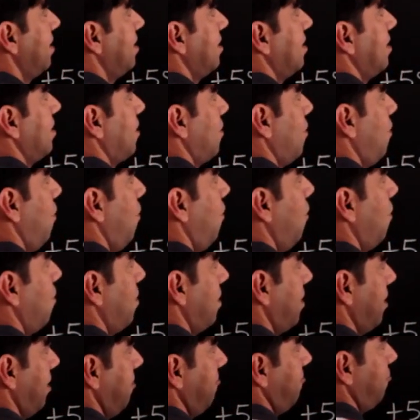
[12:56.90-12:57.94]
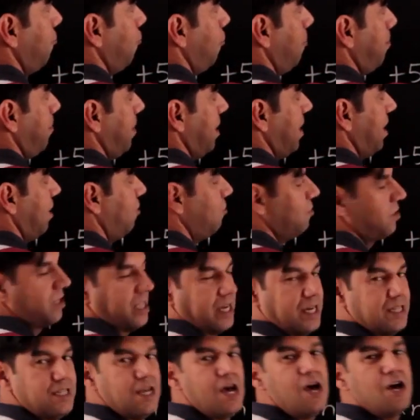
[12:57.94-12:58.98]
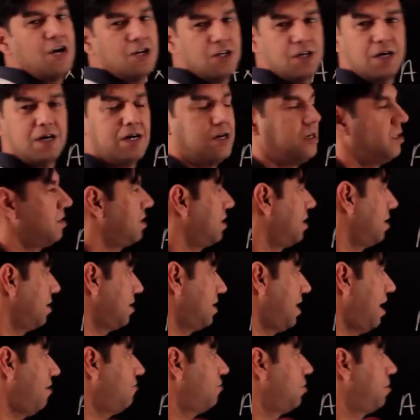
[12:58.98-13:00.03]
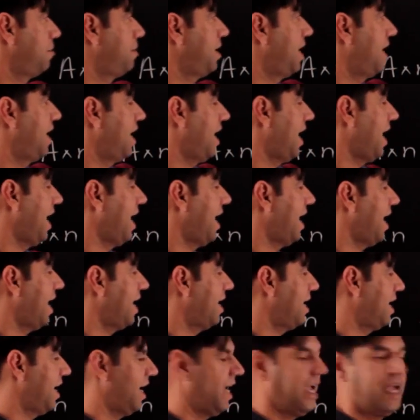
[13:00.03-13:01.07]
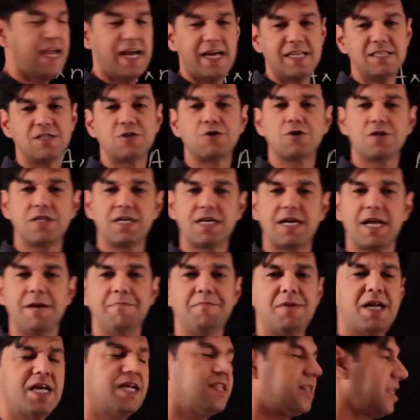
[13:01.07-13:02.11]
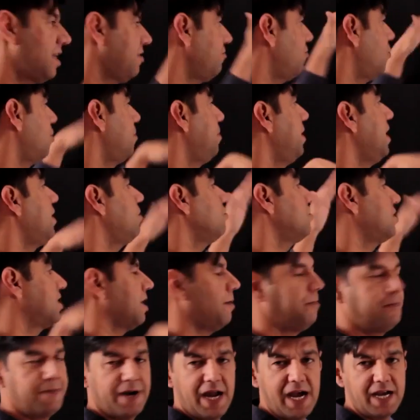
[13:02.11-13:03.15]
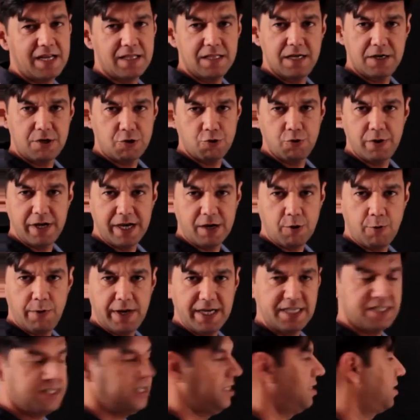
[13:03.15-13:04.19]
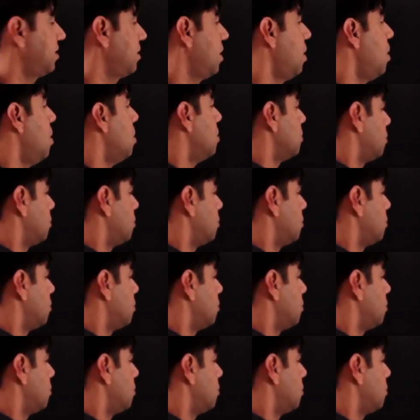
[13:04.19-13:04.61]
year, or if you open out that, there would be an AN. So the tempting thing would be to subtract the two equations.